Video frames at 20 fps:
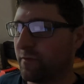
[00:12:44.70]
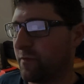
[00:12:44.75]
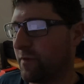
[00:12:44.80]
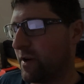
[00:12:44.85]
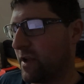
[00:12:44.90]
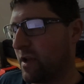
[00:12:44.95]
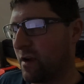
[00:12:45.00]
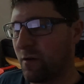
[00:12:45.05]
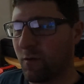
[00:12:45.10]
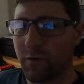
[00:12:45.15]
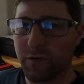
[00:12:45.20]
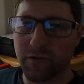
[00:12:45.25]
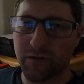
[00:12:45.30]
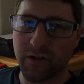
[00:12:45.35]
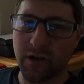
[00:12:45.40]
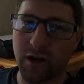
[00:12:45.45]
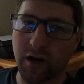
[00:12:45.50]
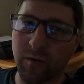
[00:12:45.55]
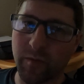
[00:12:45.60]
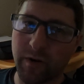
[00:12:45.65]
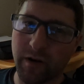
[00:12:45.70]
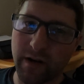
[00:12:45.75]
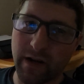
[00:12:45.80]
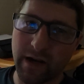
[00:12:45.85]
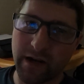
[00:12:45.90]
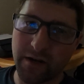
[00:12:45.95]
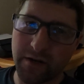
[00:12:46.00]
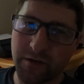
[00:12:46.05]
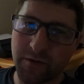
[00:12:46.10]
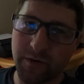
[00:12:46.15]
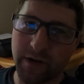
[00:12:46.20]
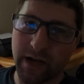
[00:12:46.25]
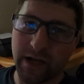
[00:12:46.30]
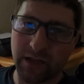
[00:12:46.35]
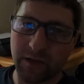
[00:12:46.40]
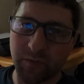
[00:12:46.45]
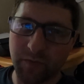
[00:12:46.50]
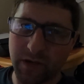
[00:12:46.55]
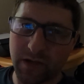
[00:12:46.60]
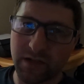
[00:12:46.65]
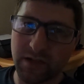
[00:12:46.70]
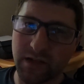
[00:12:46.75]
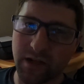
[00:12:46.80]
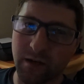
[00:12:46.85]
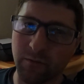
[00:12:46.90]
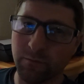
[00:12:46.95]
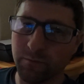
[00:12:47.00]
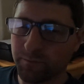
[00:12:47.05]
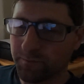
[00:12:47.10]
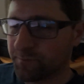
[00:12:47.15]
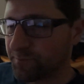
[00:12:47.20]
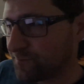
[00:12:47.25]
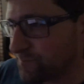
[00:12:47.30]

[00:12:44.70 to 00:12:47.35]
for now we're just talking about how to do it at the PCM.